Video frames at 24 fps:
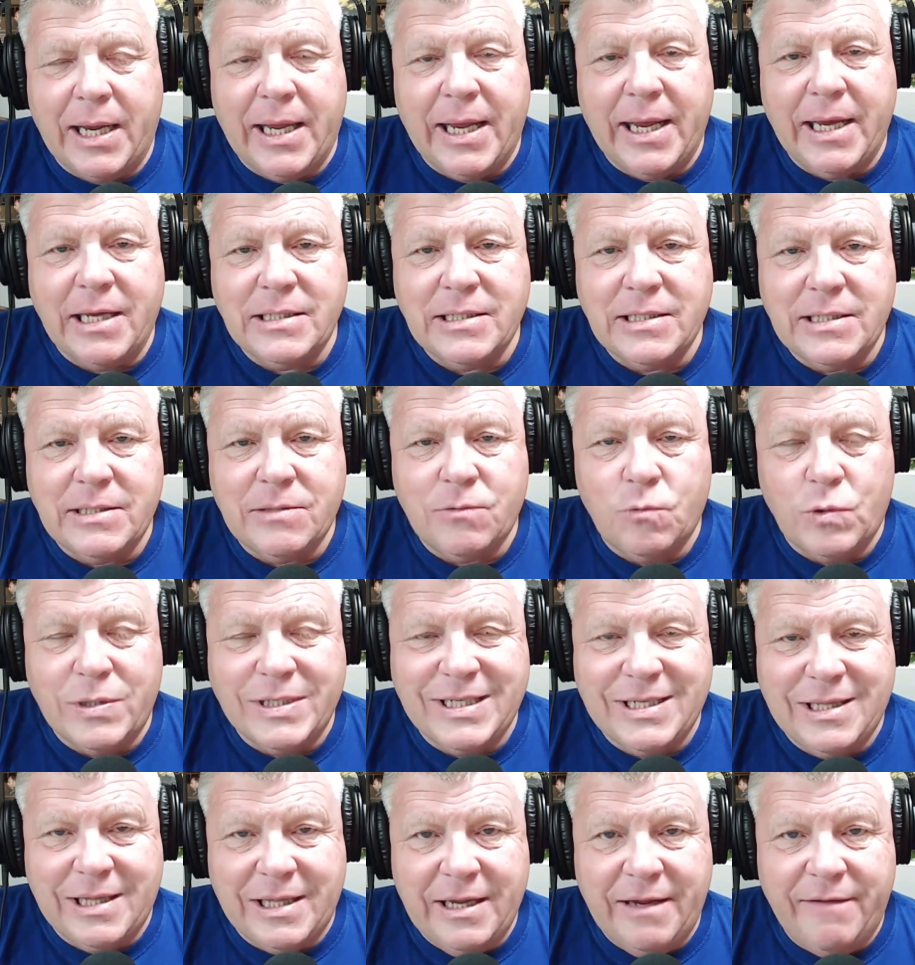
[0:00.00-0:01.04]
guest
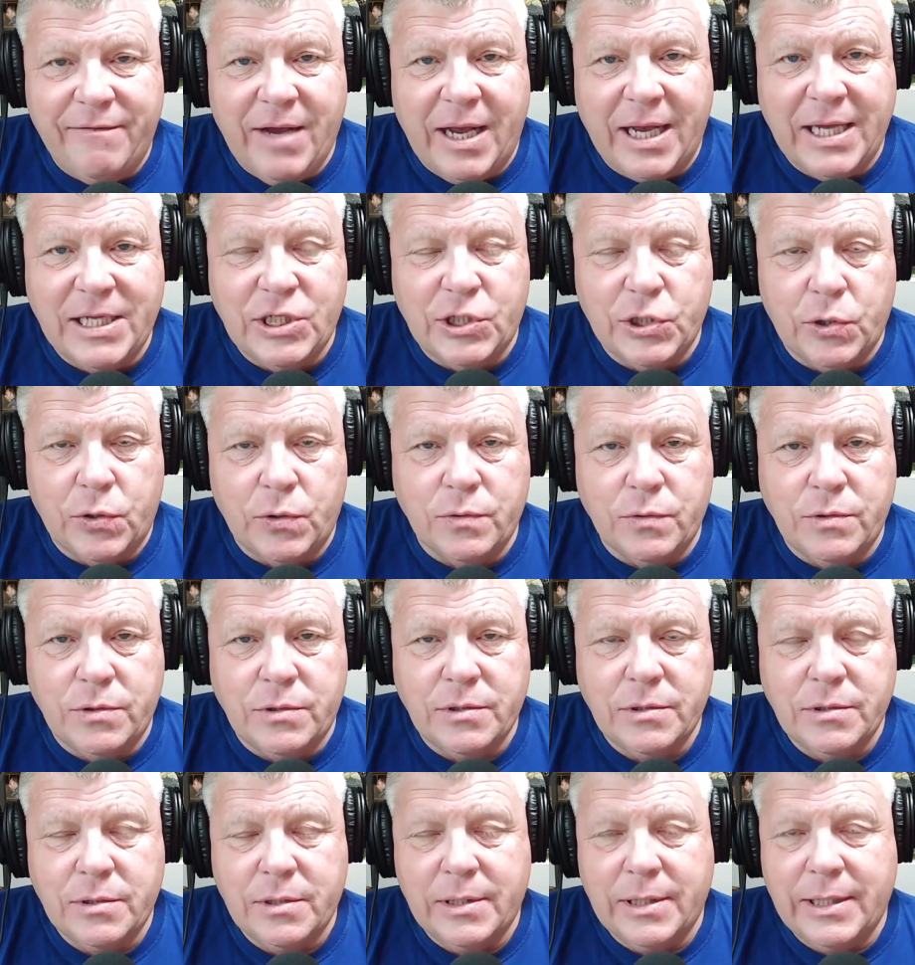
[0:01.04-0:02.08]
was Levi
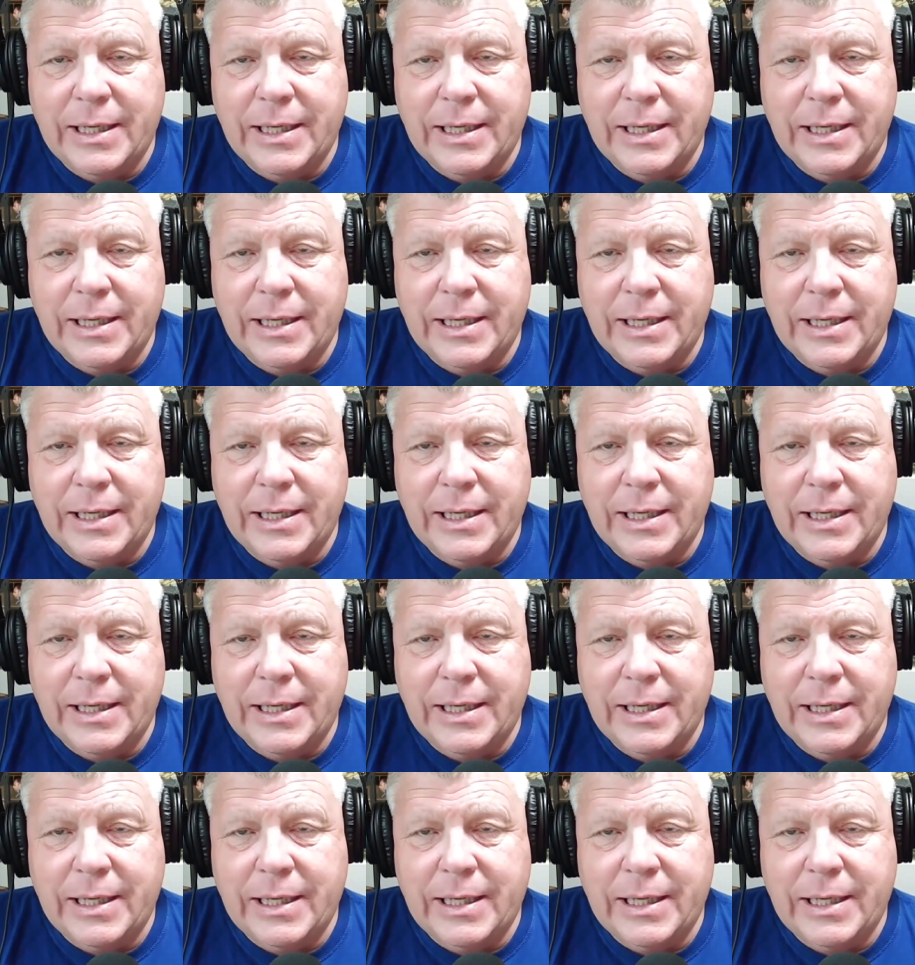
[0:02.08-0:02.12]
Jones.